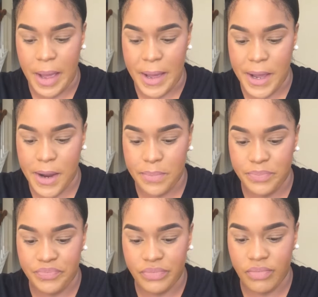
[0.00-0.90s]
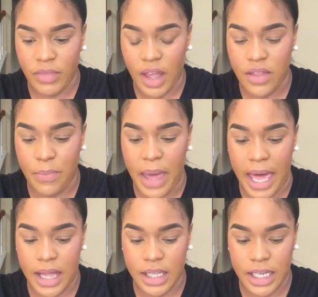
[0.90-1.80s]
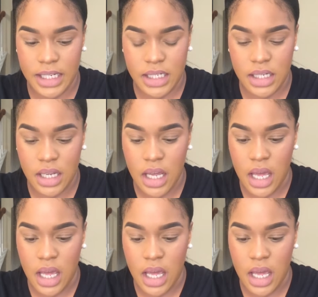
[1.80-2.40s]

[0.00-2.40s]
the palette.